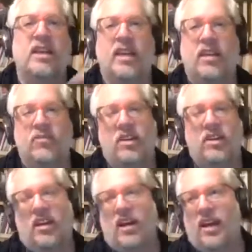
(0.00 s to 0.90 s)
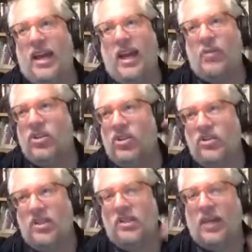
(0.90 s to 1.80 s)
If I happen to
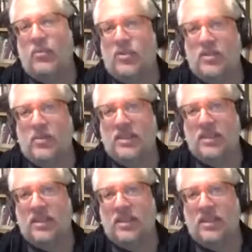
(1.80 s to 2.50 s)
use examples in my